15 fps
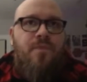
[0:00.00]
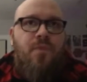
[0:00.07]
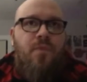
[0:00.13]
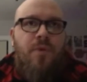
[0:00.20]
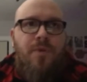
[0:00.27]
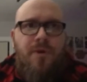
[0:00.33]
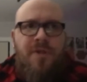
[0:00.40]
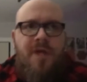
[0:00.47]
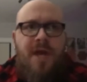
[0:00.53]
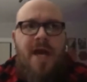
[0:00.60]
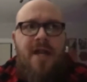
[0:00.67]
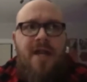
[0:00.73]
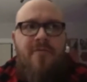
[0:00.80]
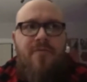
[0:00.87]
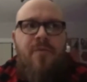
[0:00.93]
we
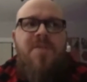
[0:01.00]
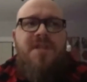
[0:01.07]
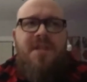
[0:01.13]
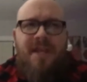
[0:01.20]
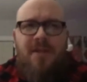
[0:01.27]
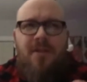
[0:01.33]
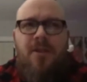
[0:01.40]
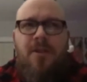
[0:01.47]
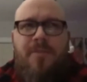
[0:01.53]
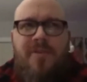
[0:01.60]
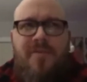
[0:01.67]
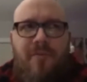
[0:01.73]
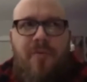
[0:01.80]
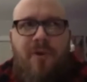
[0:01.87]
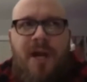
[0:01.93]
did like a little bit
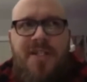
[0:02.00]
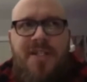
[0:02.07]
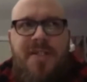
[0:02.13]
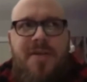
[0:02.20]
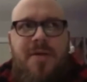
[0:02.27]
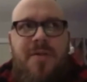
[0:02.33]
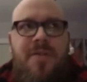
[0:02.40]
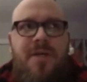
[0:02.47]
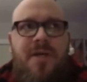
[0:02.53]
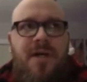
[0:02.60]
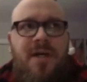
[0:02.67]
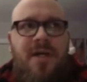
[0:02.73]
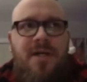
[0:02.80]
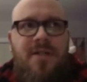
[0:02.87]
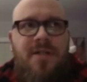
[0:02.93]
of a project called
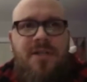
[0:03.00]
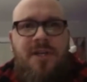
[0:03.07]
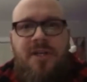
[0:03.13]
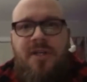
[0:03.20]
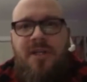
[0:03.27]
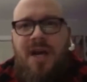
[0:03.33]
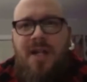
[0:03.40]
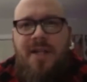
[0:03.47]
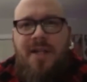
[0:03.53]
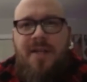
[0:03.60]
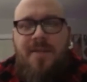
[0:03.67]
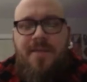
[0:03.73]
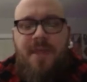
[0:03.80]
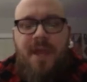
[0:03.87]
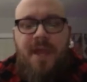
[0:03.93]
Dark
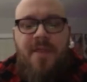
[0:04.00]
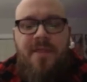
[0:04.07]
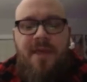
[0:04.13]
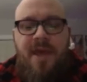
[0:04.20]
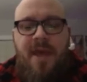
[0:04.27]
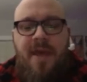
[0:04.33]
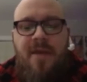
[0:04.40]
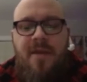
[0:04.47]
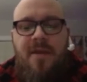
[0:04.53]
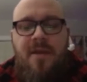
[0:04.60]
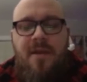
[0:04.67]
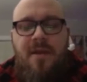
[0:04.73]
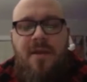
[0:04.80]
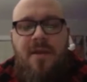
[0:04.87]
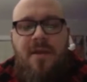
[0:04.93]
Lolly. And then
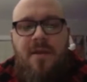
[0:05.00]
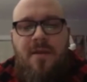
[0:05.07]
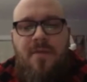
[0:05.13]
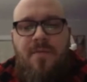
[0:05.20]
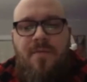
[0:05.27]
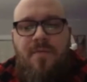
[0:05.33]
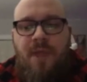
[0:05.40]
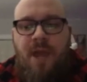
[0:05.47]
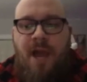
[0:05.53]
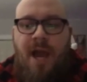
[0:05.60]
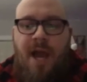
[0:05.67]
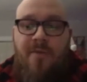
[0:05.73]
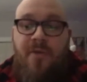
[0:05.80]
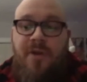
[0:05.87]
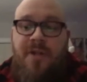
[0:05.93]

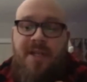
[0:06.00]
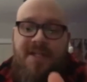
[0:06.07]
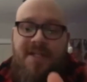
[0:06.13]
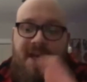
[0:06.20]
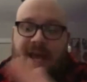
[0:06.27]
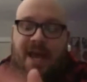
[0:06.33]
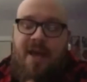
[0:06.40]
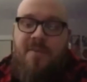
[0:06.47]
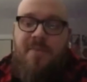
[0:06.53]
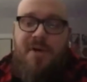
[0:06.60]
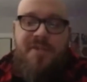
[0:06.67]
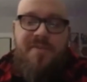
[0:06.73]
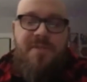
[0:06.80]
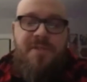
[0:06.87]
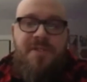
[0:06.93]
I realized I had a
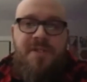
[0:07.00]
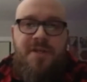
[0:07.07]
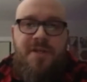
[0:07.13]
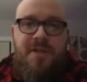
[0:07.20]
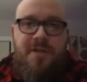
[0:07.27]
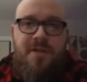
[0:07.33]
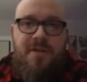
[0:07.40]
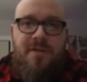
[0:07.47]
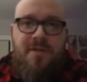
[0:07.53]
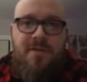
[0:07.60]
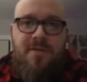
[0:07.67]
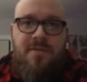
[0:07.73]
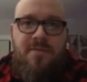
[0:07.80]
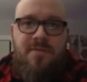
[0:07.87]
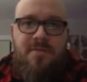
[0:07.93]
bunch of material
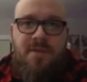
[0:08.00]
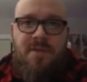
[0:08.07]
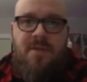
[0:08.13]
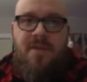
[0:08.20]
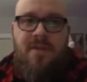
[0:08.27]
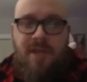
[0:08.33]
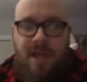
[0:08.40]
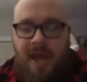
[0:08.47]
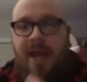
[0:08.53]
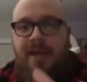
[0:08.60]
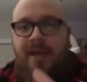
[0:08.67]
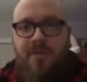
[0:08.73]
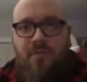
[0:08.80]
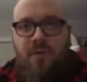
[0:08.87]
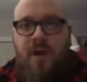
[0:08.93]
that I
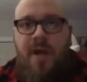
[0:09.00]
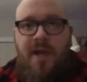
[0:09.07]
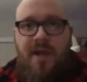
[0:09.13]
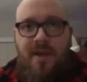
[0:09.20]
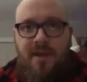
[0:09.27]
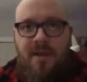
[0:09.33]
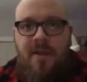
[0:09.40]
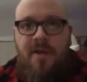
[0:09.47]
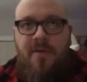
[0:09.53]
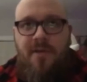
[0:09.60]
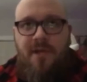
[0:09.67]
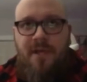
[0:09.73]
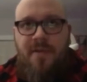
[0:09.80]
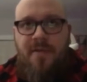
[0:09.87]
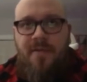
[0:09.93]
could write, you know,
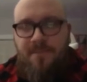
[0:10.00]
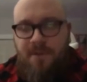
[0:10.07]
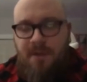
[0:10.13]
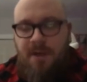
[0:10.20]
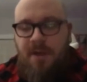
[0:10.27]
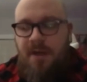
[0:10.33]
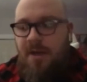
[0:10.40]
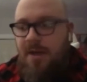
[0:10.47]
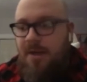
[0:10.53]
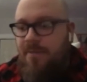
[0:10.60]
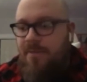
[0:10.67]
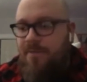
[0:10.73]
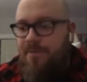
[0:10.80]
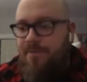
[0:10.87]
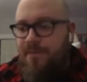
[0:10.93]
like,
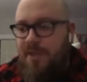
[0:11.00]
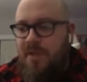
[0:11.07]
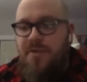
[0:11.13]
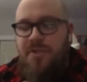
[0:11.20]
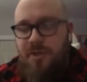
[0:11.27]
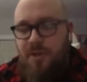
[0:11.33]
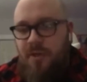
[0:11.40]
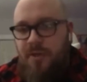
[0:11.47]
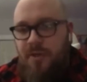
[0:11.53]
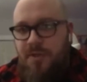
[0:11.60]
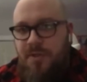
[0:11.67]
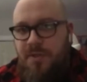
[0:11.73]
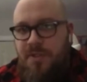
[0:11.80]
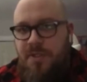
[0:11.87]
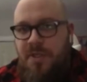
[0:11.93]
you know, solo
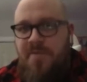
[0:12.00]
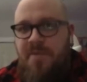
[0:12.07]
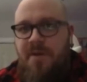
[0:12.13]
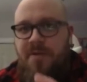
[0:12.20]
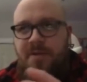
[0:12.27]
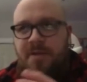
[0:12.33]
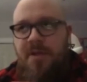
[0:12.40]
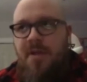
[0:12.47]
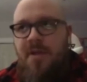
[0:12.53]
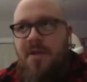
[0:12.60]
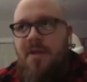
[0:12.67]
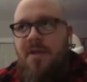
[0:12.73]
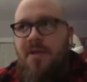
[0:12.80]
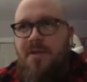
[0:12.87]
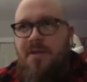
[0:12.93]
sort of stuff that was
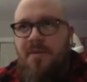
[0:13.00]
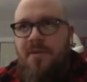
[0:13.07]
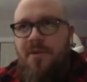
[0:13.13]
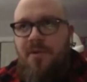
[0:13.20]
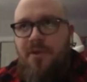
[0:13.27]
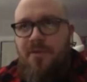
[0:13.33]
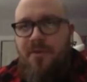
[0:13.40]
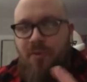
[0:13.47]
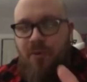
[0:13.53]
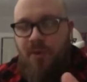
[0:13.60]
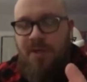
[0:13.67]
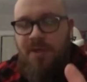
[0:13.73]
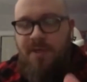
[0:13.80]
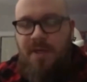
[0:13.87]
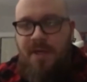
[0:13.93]
a little bit
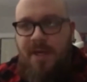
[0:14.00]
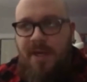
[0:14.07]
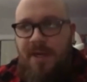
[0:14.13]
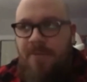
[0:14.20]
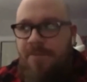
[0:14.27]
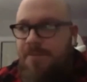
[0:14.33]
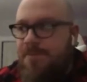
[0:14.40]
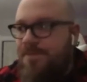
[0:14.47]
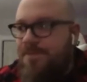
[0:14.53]
more, I